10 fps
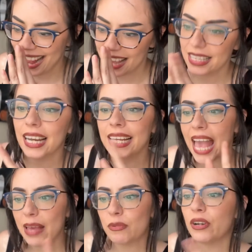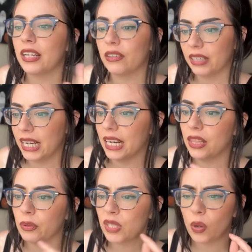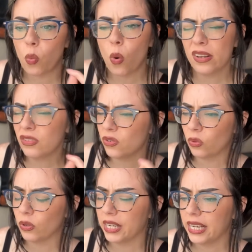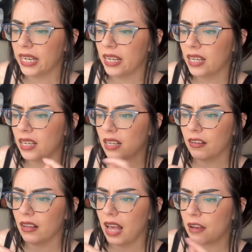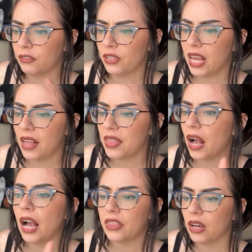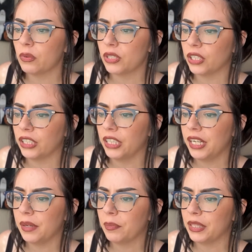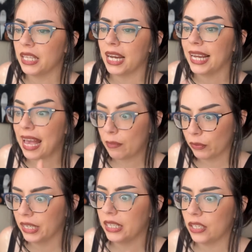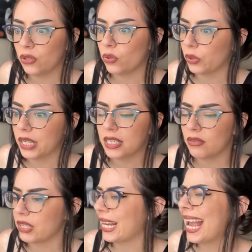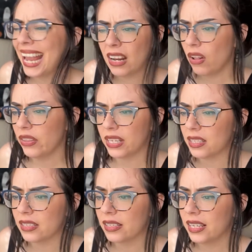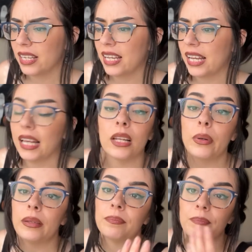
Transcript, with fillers: And then I kept trying to read and there was like one story after that that I thought was good, but then I kept reading these stories and I was like, I hate all these and I quit.